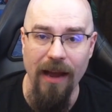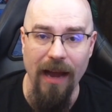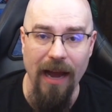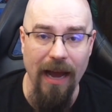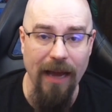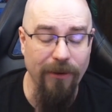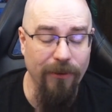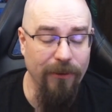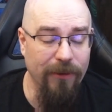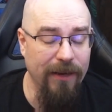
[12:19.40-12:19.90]

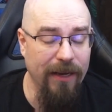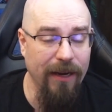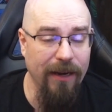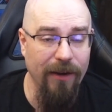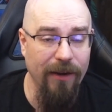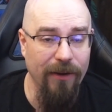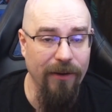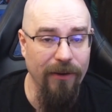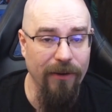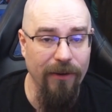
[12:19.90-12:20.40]
I don't
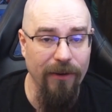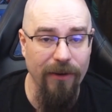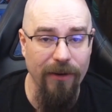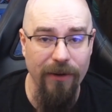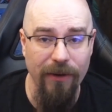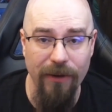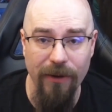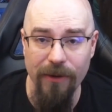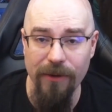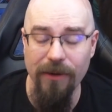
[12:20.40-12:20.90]
care
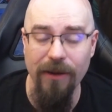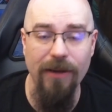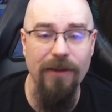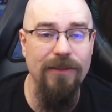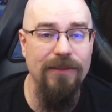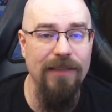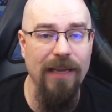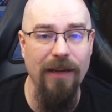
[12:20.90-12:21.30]
who goes